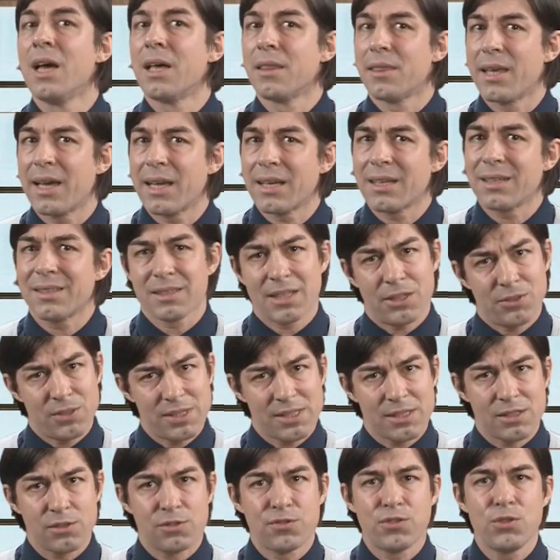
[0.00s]
Then there
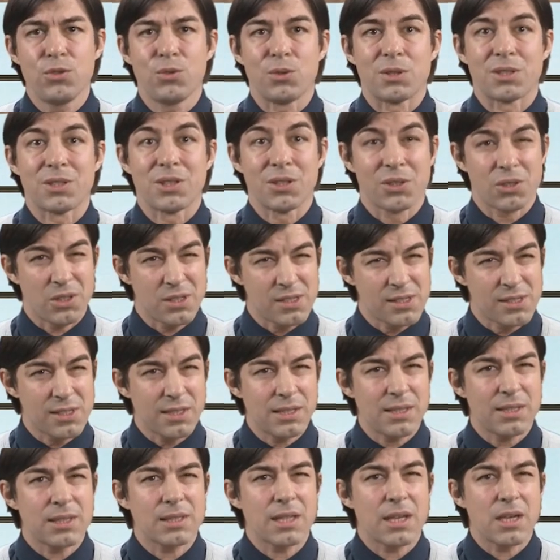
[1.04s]
is the food,
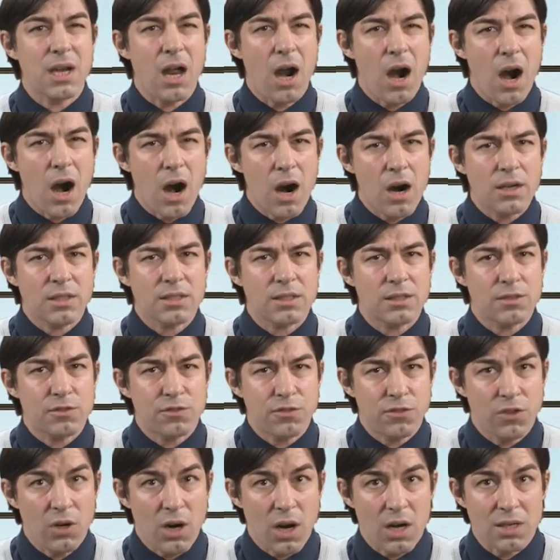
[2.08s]
considered an art in
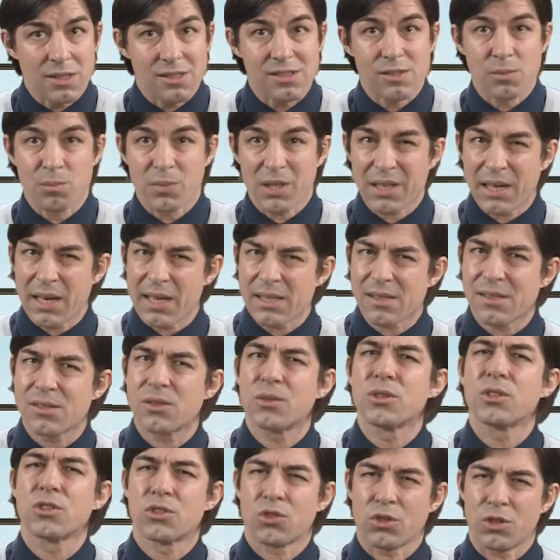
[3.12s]
France, but less
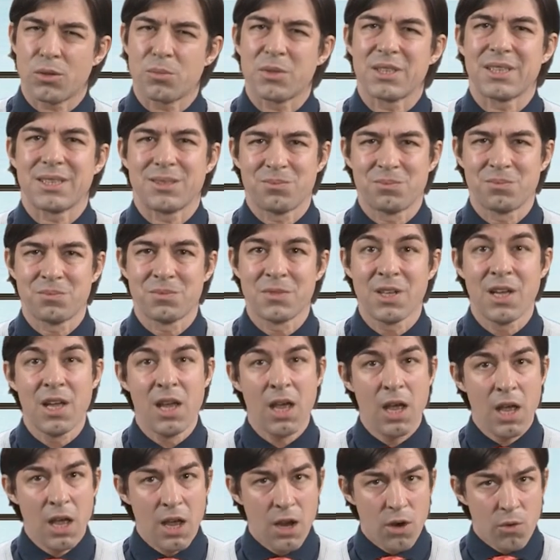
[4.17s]
so in Germany.
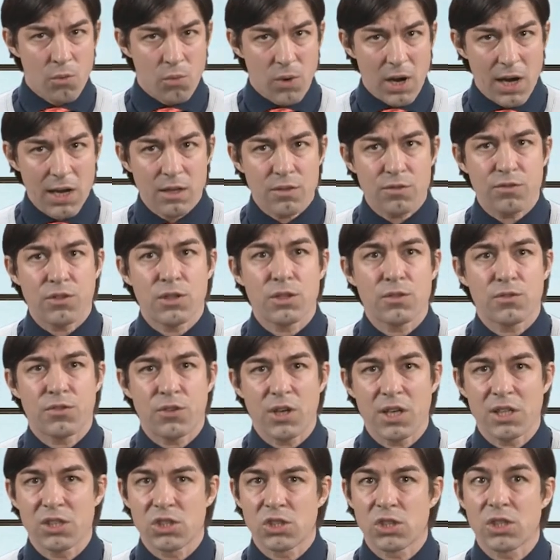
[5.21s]
Wine for the
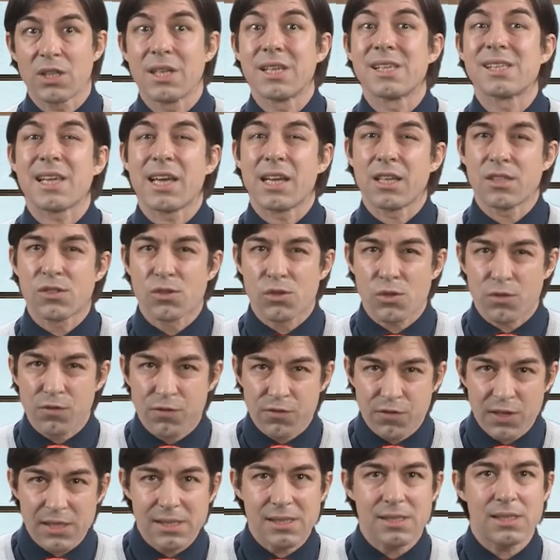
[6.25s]
French is a
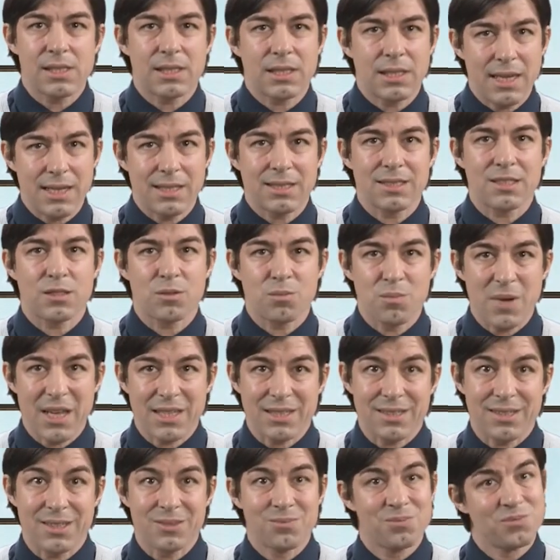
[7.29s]
sophisticated
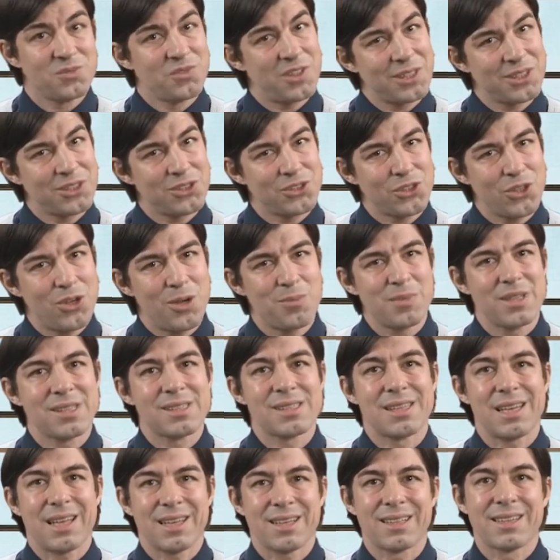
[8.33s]
matter, while the
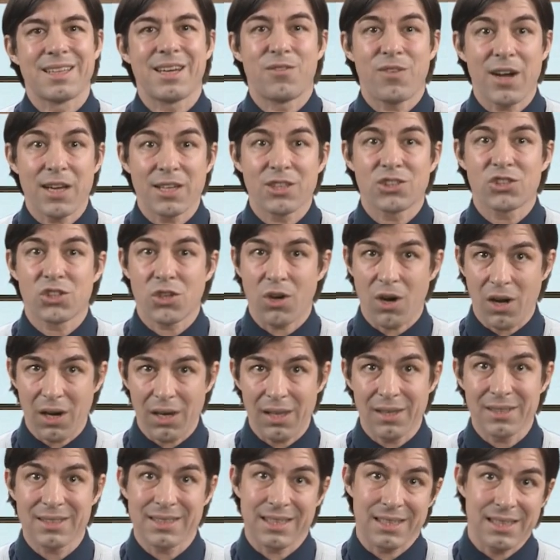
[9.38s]
Germans like their
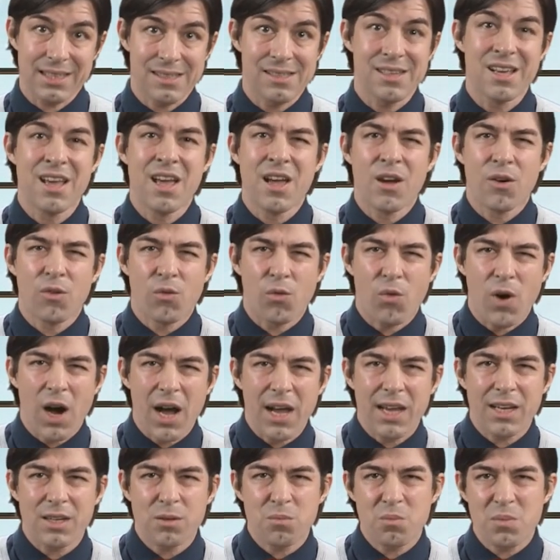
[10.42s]
Weinschorle, that is,
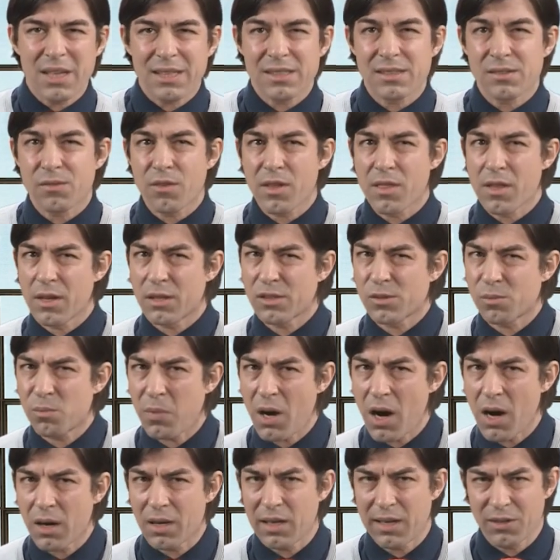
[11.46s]
wine mixed with
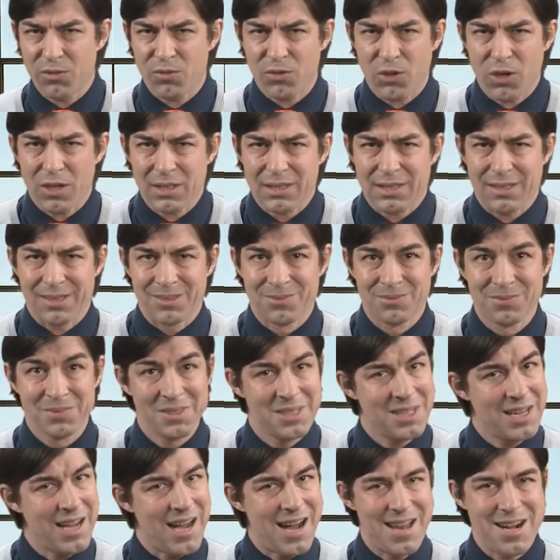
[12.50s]
sparkling water,
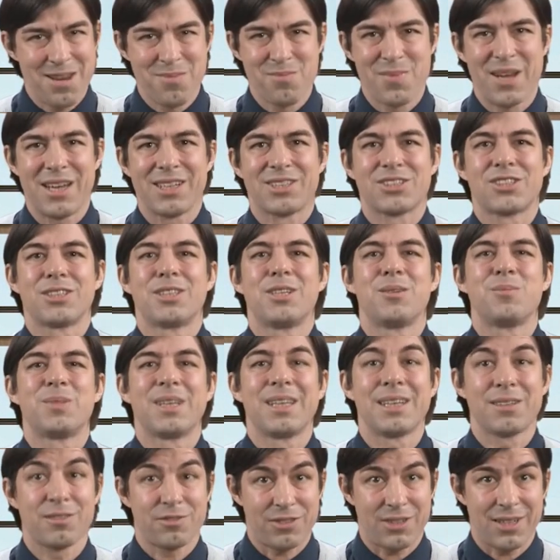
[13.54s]
unimaginable
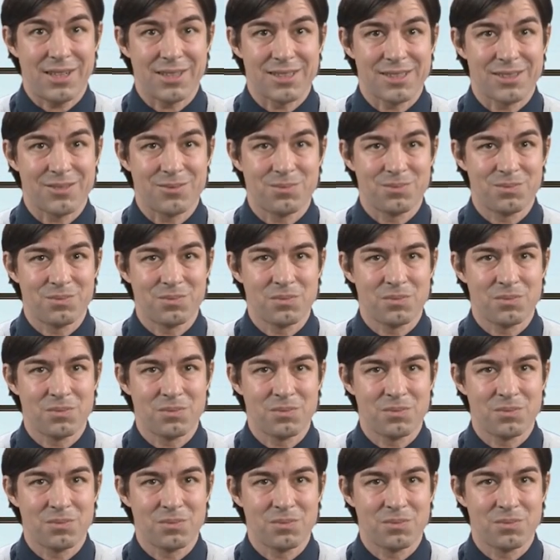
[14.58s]
in France.